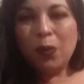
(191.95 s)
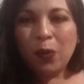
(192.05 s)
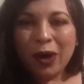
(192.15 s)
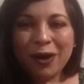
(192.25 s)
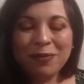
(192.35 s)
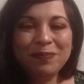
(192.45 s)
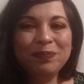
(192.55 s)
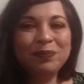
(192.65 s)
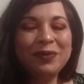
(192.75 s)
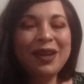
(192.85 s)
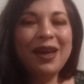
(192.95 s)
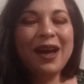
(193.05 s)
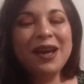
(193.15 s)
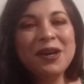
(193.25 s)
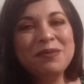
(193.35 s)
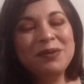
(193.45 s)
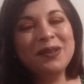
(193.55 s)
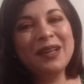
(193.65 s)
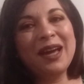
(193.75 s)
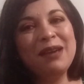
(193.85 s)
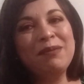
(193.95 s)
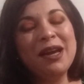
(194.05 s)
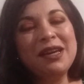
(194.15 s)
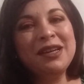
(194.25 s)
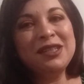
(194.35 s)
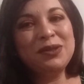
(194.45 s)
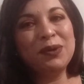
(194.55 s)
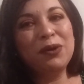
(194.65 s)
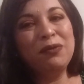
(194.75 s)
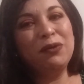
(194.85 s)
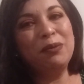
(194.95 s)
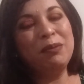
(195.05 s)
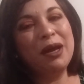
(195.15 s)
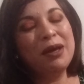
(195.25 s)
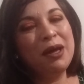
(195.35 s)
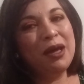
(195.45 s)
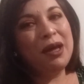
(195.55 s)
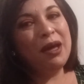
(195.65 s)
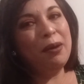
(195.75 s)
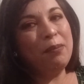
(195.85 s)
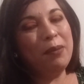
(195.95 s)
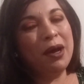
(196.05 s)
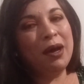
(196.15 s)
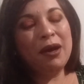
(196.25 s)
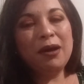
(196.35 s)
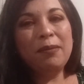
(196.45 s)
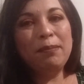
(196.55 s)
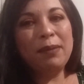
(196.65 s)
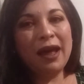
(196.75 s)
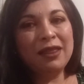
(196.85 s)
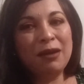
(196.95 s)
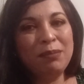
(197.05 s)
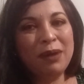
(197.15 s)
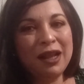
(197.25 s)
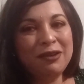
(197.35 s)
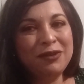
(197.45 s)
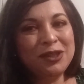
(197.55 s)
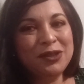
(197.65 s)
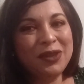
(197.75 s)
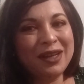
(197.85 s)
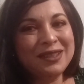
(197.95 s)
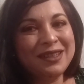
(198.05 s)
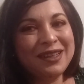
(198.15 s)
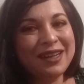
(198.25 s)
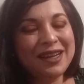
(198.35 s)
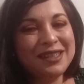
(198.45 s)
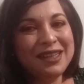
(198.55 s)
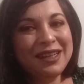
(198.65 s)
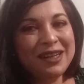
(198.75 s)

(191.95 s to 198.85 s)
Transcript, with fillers: Well, I hope you like my intro for my uh, Pan That Palette for 2019.